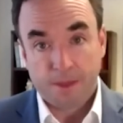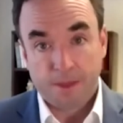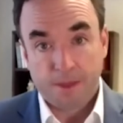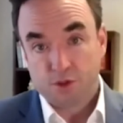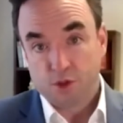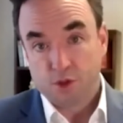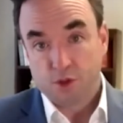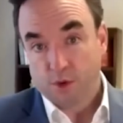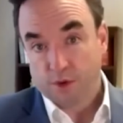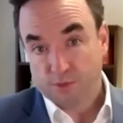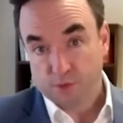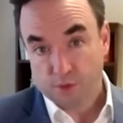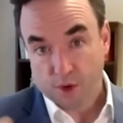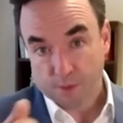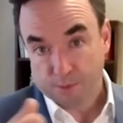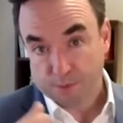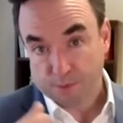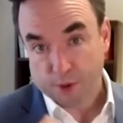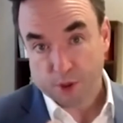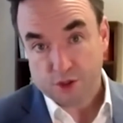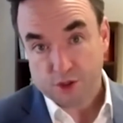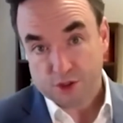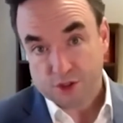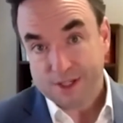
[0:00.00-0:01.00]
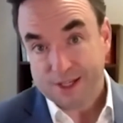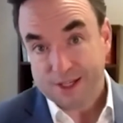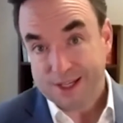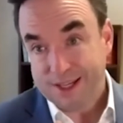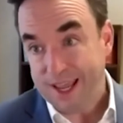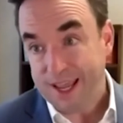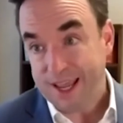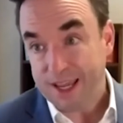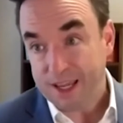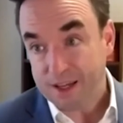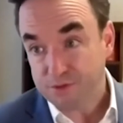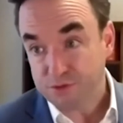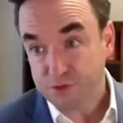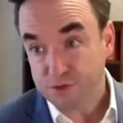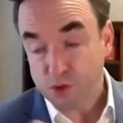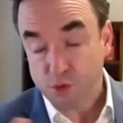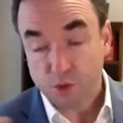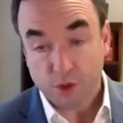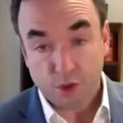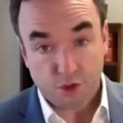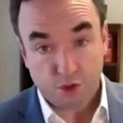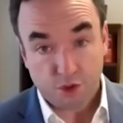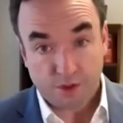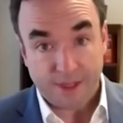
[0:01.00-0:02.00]
So if a person gave
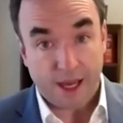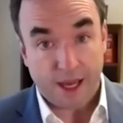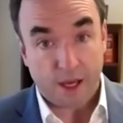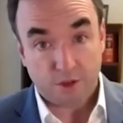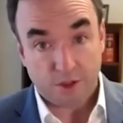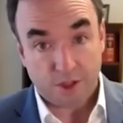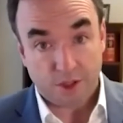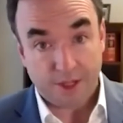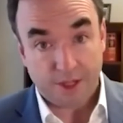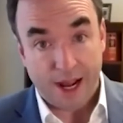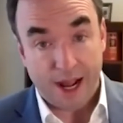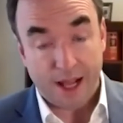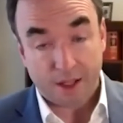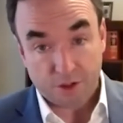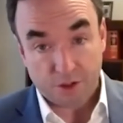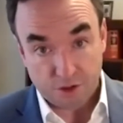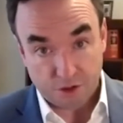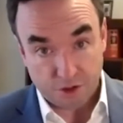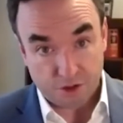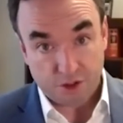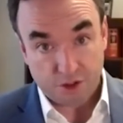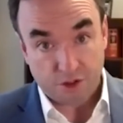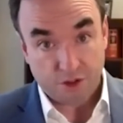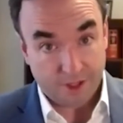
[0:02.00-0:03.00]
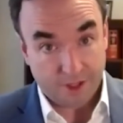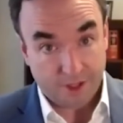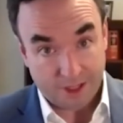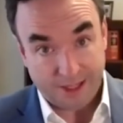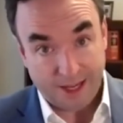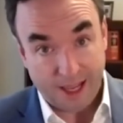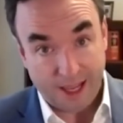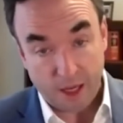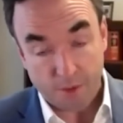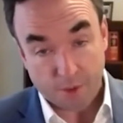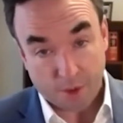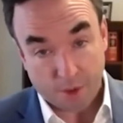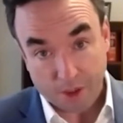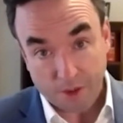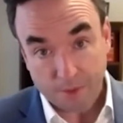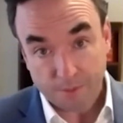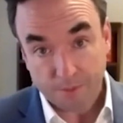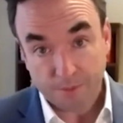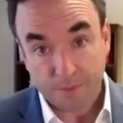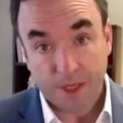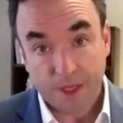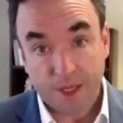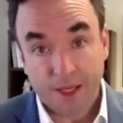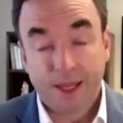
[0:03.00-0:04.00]
$200,000 to their neighbor,
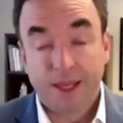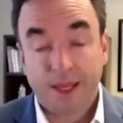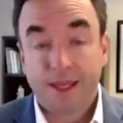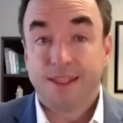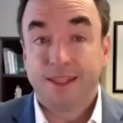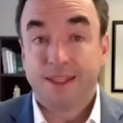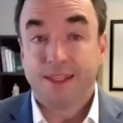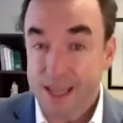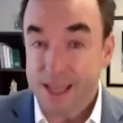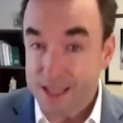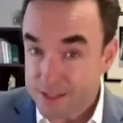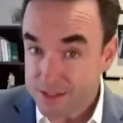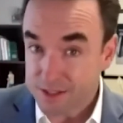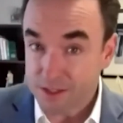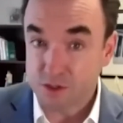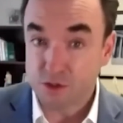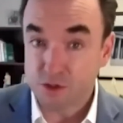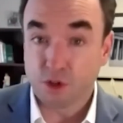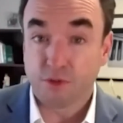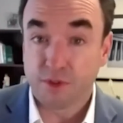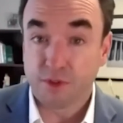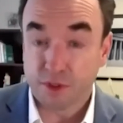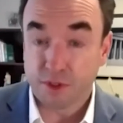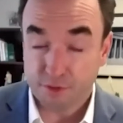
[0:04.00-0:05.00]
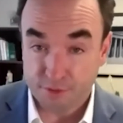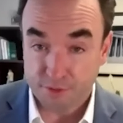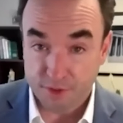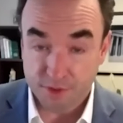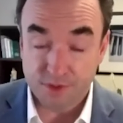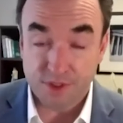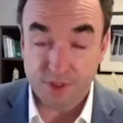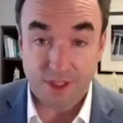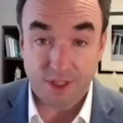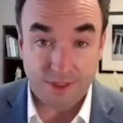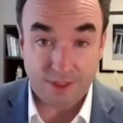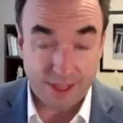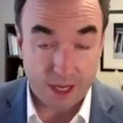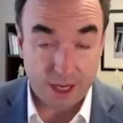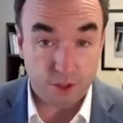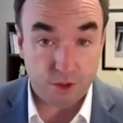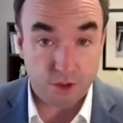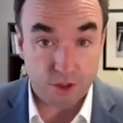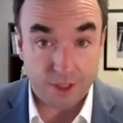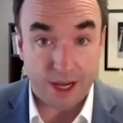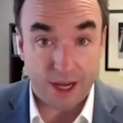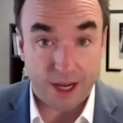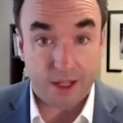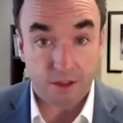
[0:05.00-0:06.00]
yes, it's over the
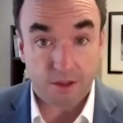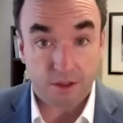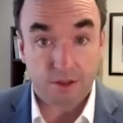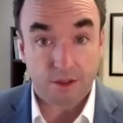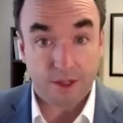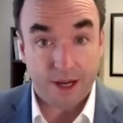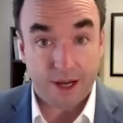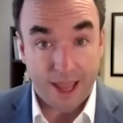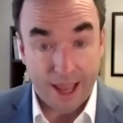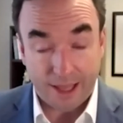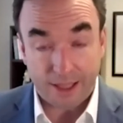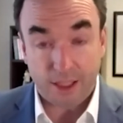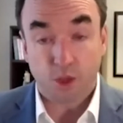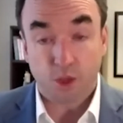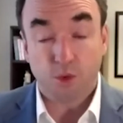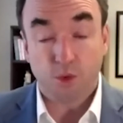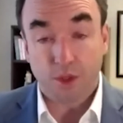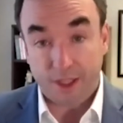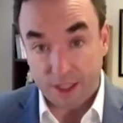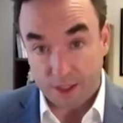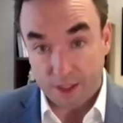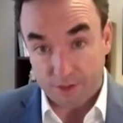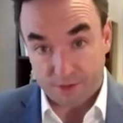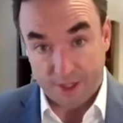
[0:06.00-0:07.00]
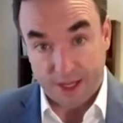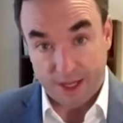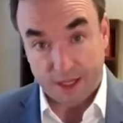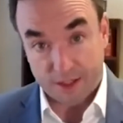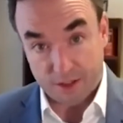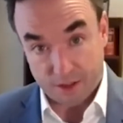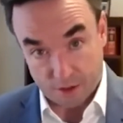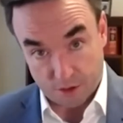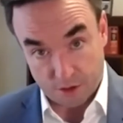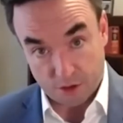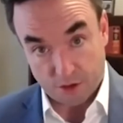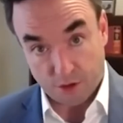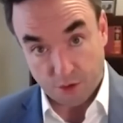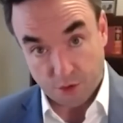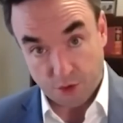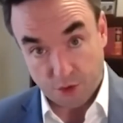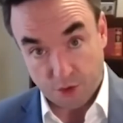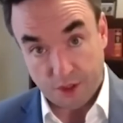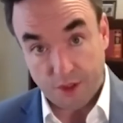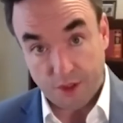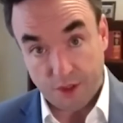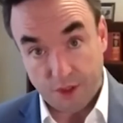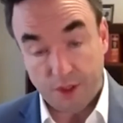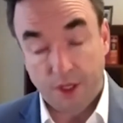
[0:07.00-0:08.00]
$15,000 annual gift tax
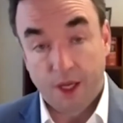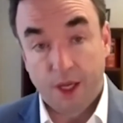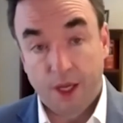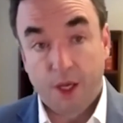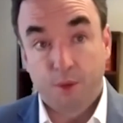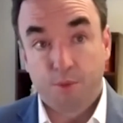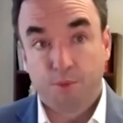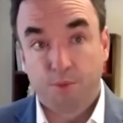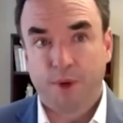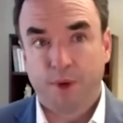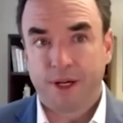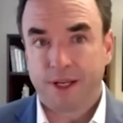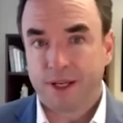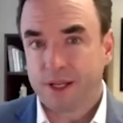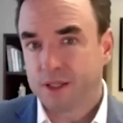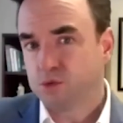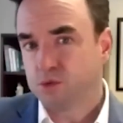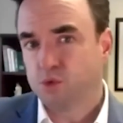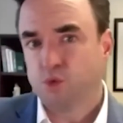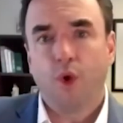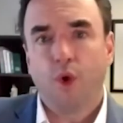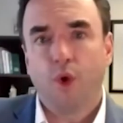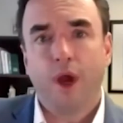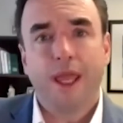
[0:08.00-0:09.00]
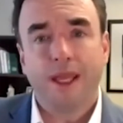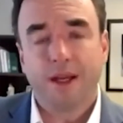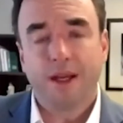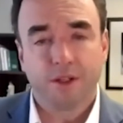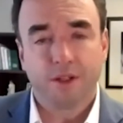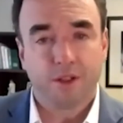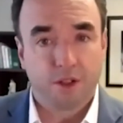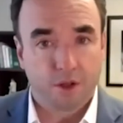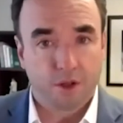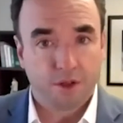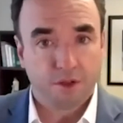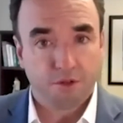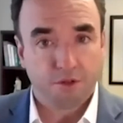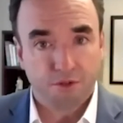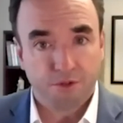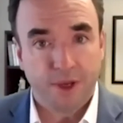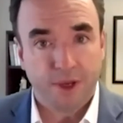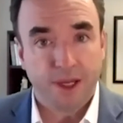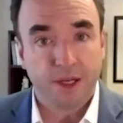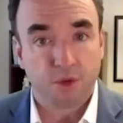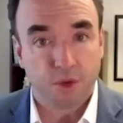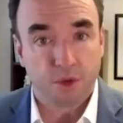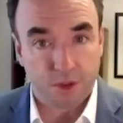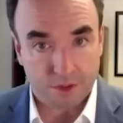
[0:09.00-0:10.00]
exclusion, but it is way under the
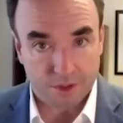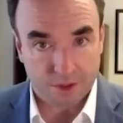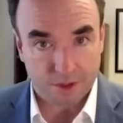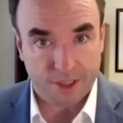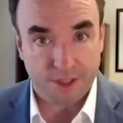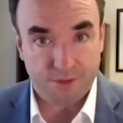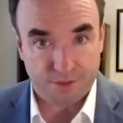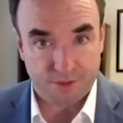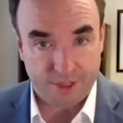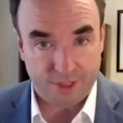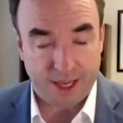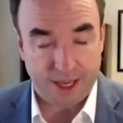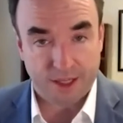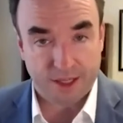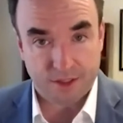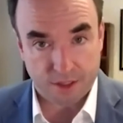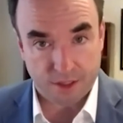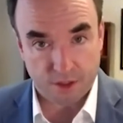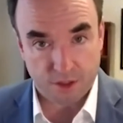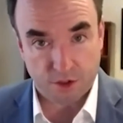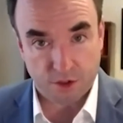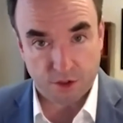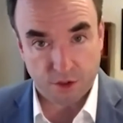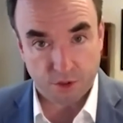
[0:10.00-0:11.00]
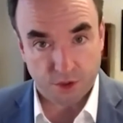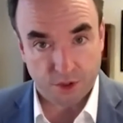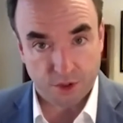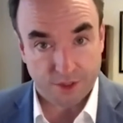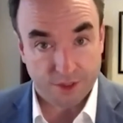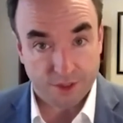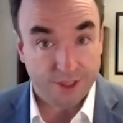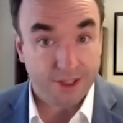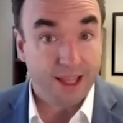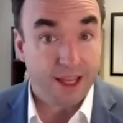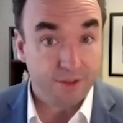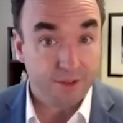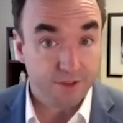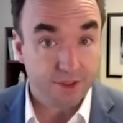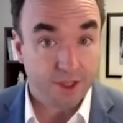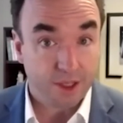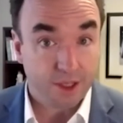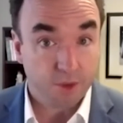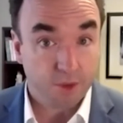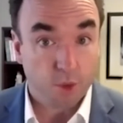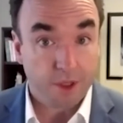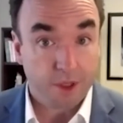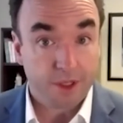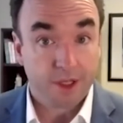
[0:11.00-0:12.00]
federal gift tax exclusion, the
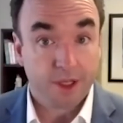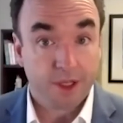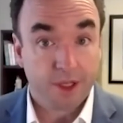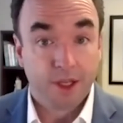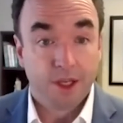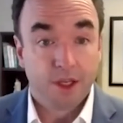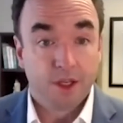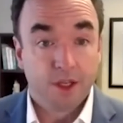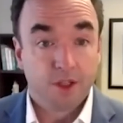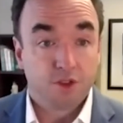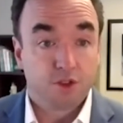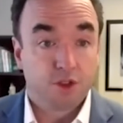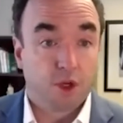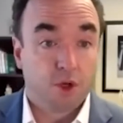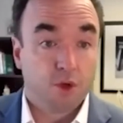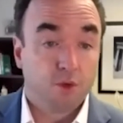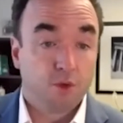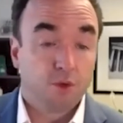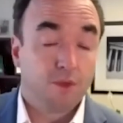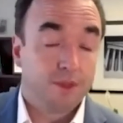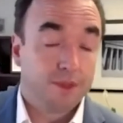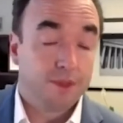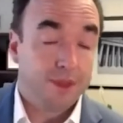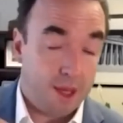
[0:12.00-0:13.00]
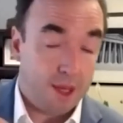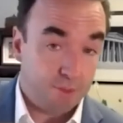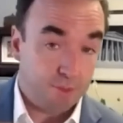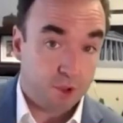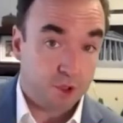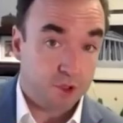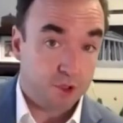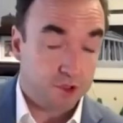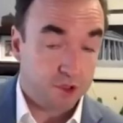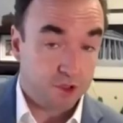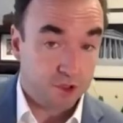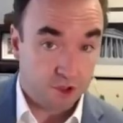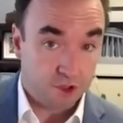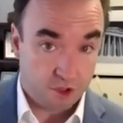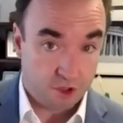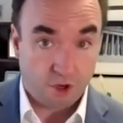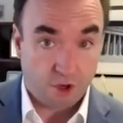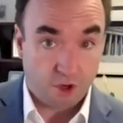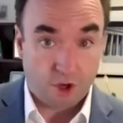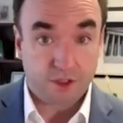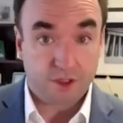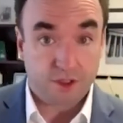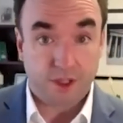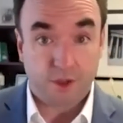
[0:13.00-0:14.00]
lifetime one. So that person should
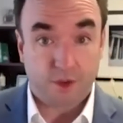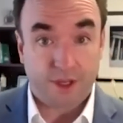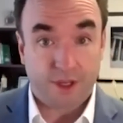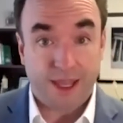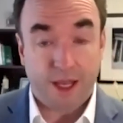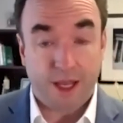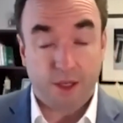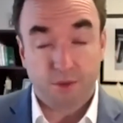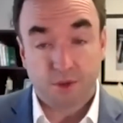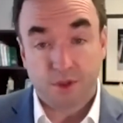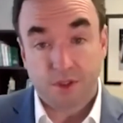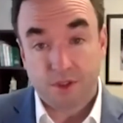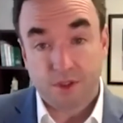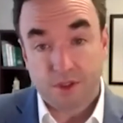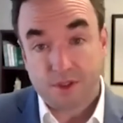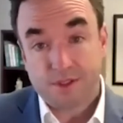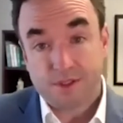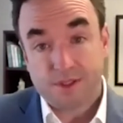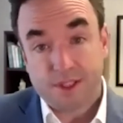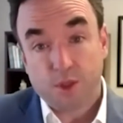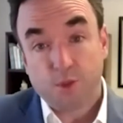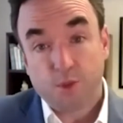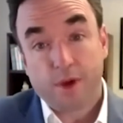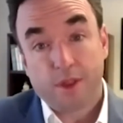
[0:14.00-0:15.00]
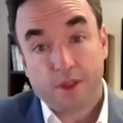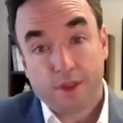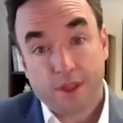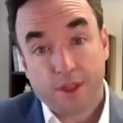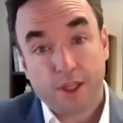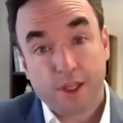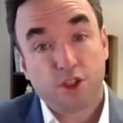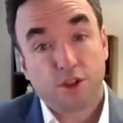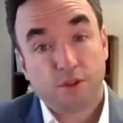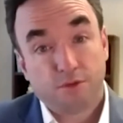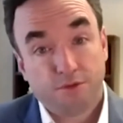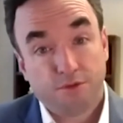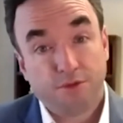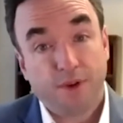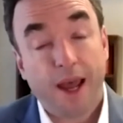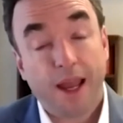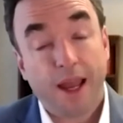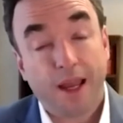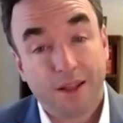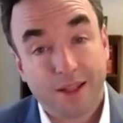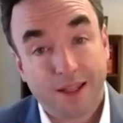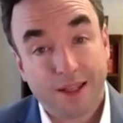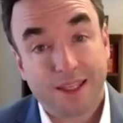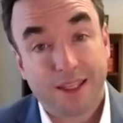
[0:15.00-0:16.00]
talk to their accountant and see whether they should
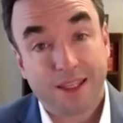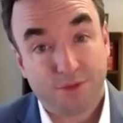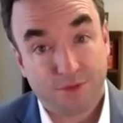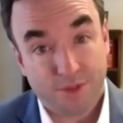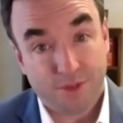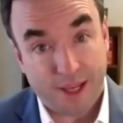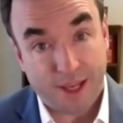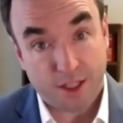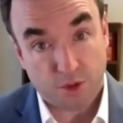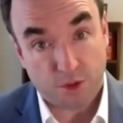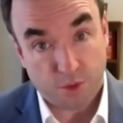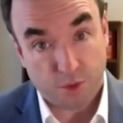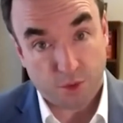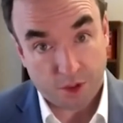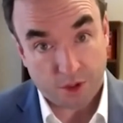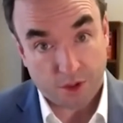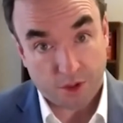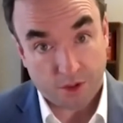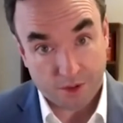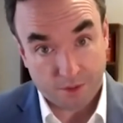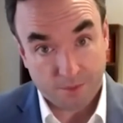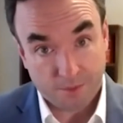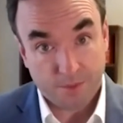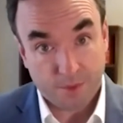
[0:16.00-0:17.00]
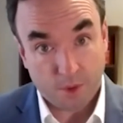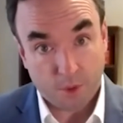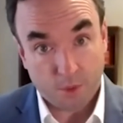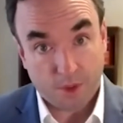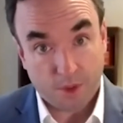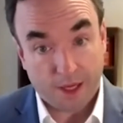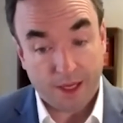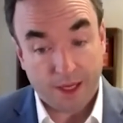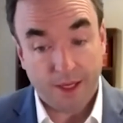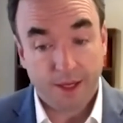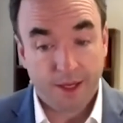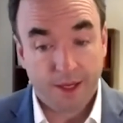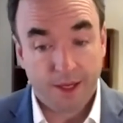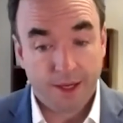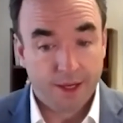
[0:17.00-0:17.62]
file a gift tax return, okay?